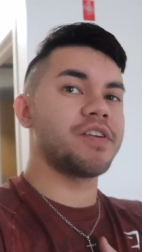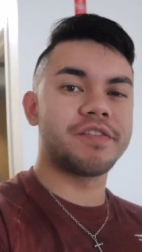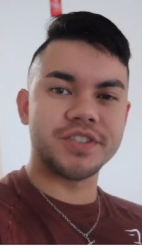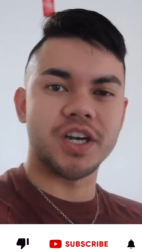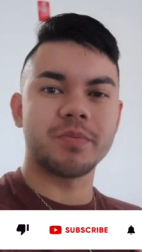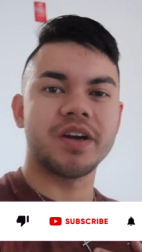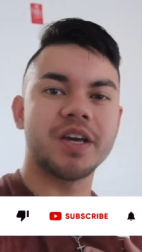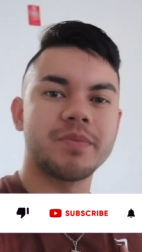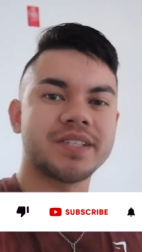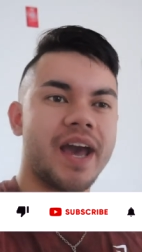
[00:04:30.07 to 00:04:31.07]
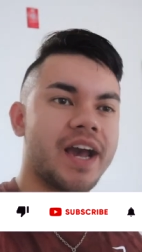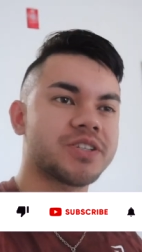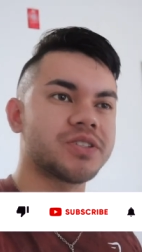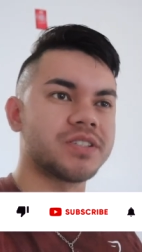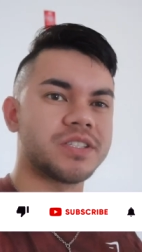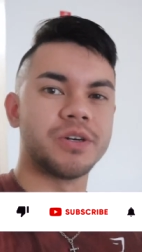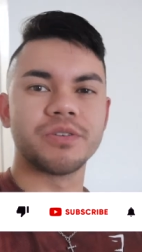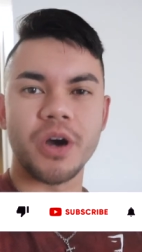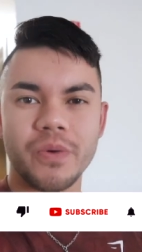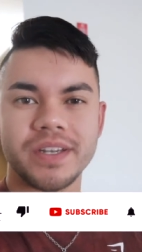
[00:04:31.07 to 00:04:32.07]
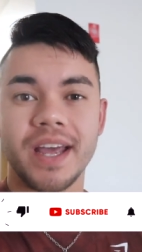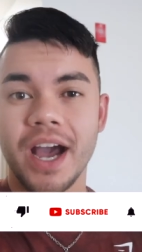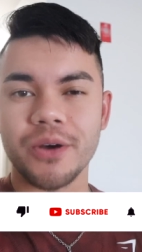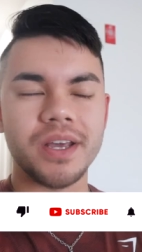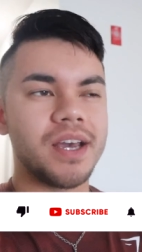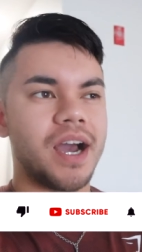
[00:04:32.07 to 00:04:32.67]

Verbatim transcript: favorite song by him is actually Still Going Down.